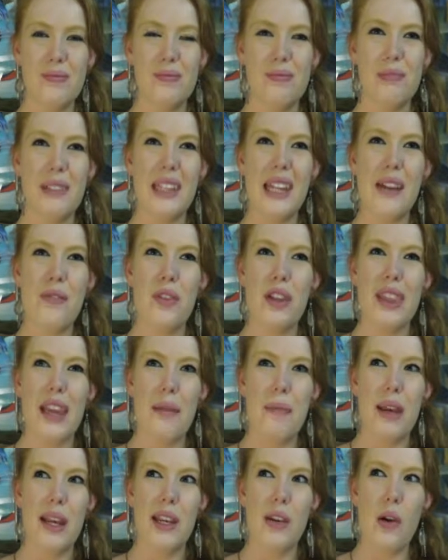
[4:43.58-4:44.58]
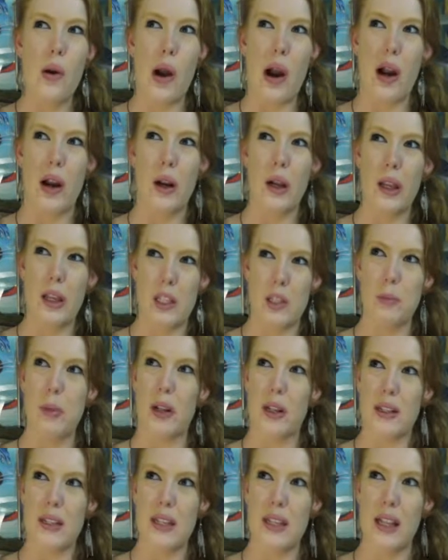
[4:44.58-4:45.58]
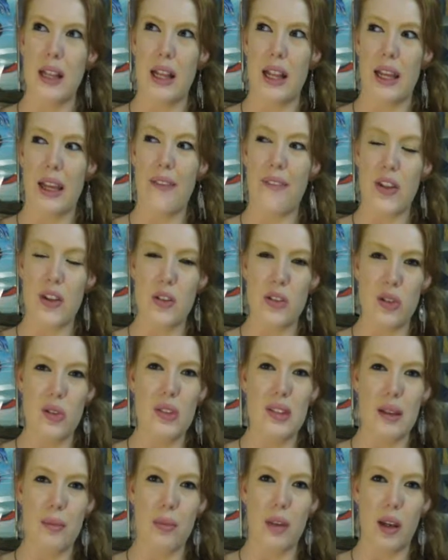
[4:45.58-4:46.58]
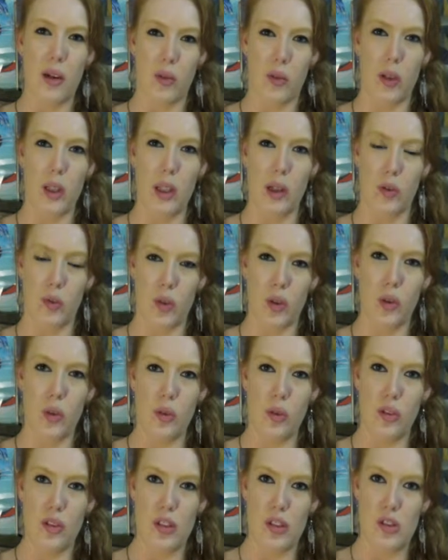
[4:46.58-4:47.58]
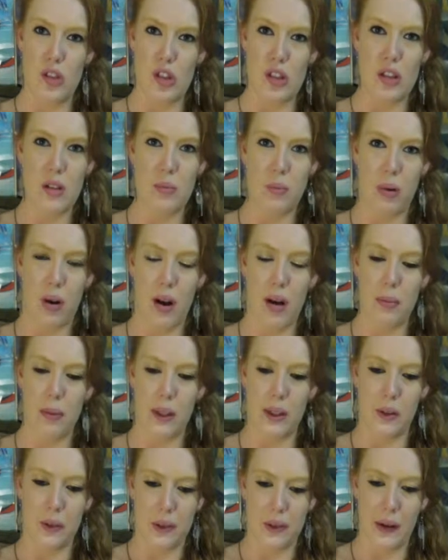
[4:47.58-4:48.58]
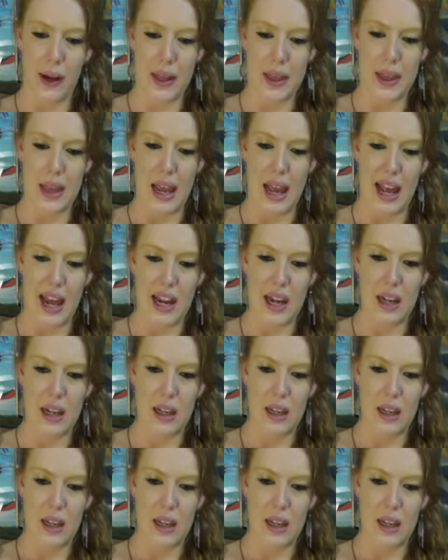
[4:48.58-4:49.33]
but then would that make you a heartless person? Like if you do something really rude, you should probably regret that.